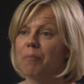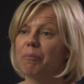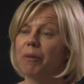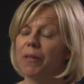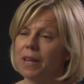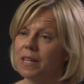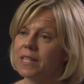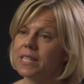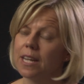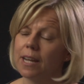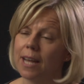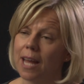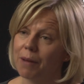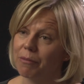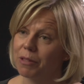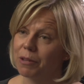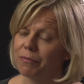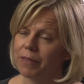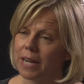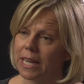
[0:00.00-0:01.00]
but they still
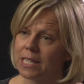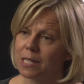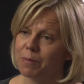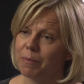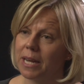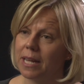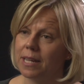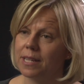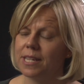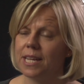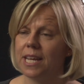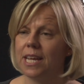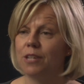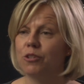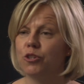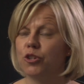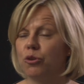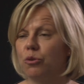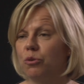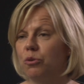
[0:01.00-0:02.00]
have the flexibility
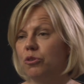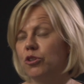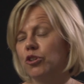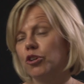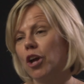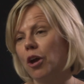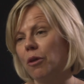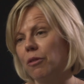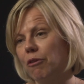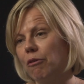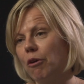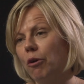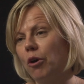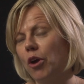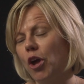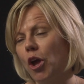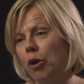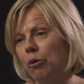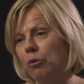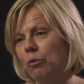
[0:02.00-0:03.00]
to go their
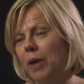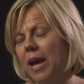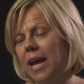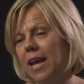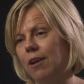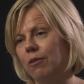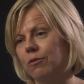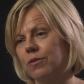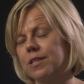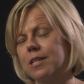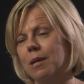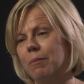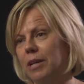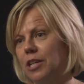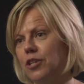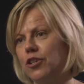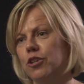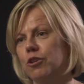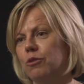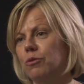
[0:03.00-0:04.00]
own way on some
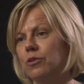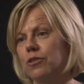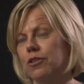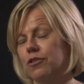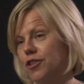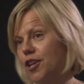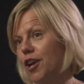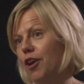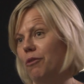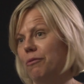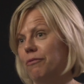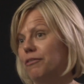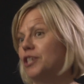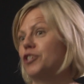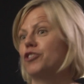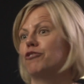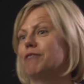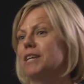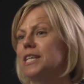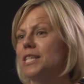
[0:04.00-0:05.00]
issues, so
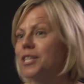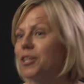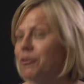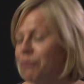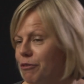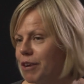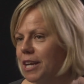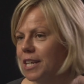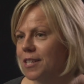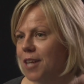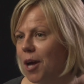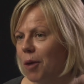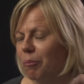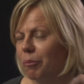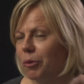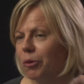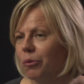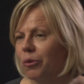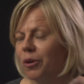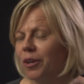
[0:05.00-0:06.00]
fisheries, for
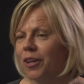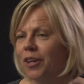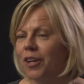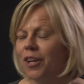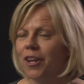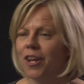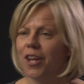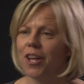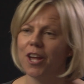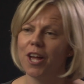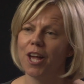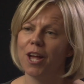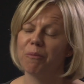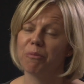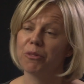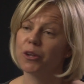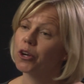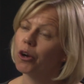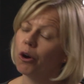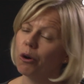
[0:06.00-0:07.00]
example.
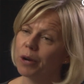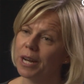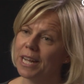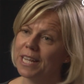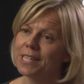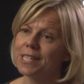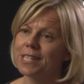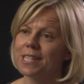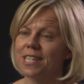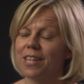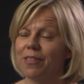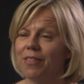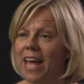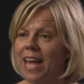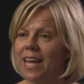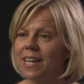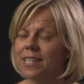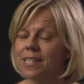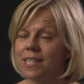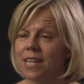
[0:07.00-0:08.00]
The con is
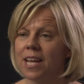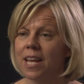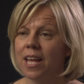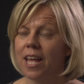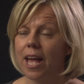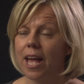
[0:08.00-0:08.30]
that